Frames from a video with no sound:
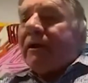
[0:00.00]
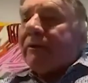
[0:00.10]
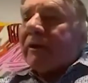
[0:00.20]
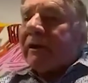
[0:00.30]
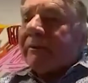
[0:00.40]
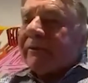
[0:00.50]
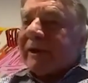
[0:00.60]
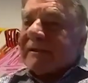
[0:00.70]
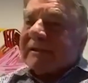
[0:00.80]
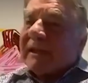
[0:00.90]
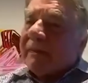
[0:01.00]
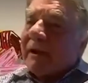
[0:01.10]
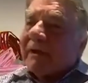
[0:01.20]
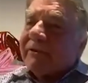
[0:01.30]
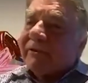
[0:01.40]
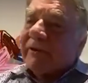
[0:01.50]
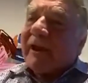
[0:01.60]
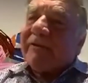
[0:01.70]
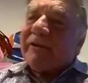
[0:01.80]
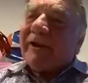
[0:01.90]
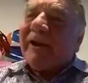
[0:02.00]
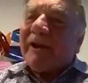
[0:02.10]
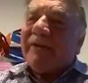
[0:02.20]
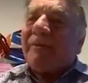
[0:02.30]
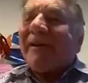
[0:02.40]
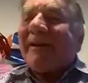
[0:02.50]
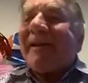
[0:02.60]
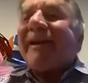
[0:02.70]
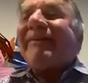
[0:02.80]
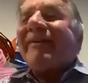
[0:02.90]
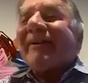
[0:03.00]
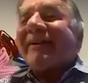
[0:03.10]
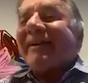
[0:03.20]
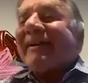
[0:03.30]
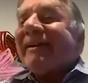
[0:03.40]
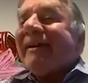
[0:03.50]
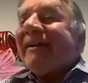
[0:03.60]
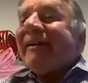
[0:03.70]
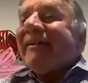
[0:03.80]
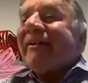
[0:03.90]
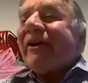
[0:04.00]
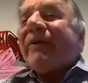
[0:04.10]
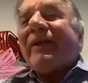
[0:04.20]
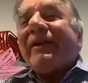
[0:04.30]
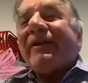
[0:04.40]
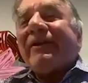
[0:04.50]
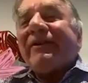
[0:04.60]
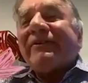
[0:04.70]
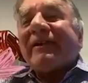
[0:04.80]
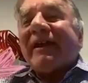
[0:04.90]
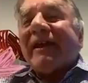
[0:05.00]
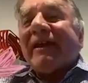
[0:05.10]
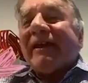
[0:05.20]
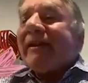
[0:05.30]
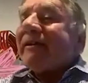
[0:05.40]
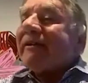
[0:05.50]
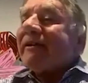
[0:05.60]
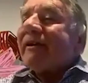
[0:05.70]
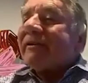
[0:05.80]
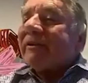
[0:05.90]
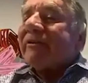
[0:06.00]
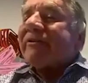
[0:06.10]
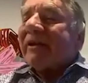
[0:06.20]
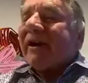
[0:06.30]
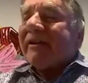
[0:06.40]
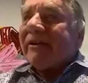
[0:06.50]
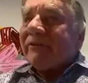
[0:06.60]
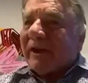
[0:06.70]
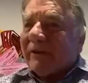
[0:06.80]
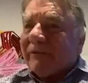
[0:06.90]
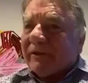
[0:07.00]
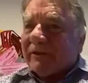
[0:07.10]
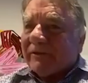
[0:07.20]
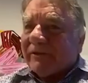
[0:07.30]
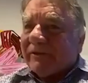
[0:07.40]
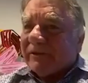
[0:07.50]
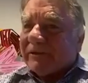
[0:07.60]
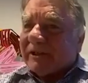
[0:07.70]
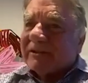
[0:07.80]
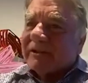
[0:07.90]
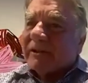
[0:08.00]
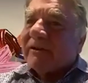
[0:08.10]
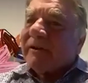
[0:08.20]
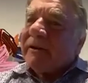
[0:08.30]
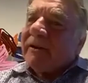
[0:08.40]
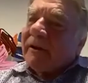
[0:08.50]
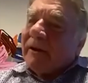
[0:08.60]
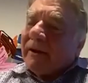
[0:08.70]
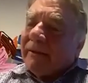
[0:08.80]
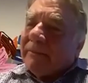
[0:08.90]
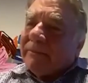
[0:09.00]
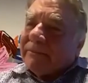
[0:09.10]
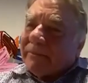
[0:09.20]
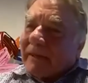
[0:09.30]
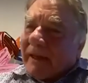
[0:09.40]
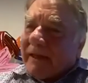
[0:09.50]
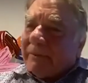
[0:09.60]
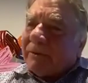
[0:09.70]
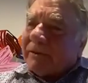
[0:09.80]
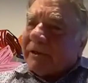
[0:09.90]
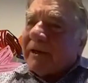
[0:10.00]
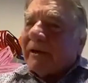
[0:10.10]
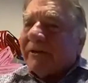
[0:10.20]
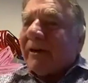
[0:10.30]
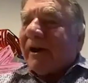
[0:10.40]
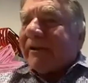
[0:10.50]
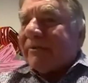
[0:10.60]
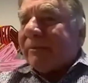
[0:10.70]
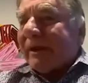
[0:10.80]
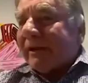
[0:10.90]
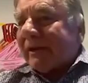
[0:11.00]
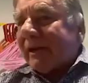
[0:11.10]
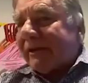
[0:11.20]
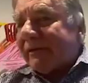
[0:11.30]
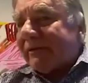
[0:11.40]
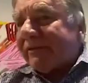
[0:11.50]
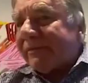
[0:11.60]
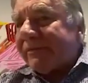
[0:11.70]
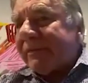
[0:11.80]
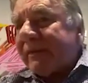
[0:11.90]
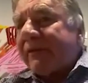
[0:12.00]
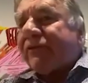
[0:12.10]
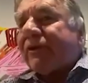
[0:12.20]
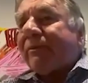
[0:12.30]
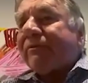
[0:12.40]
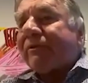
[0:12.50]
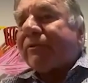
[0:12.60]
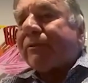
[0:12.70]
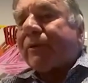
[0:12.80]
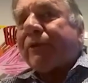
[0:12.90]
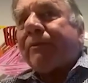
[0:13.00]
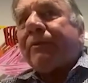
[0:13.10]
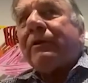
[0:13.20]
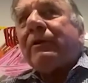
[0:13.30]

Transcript: Well, I'm afraid it's the same answer as I gave earlier about egg quality. No one knows any scientific evidence to suggest that any particular diet is better than others in terms of sperm